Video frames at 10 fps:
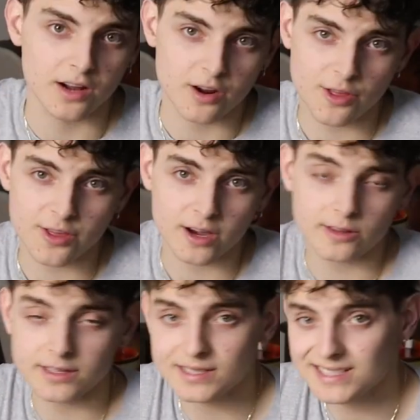Another thing I'd
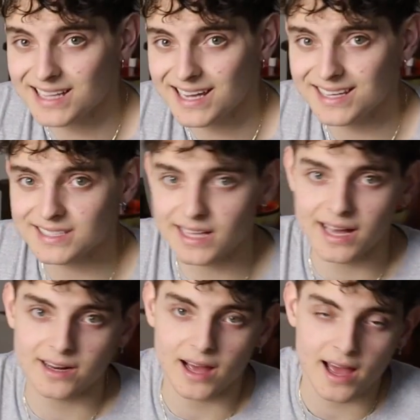like to say is
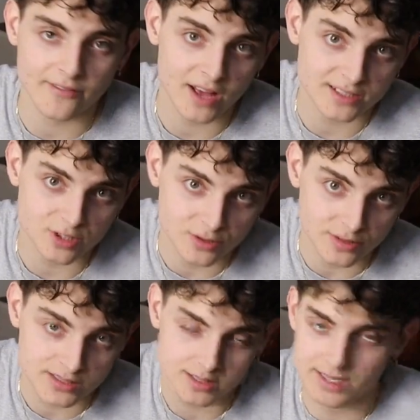that I have had
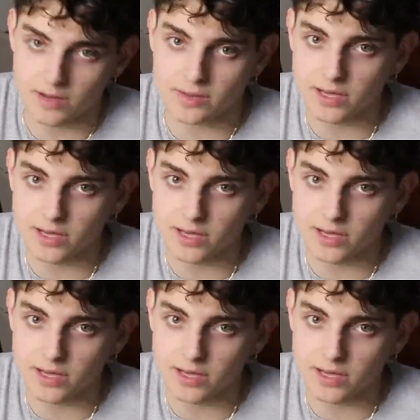students tell me,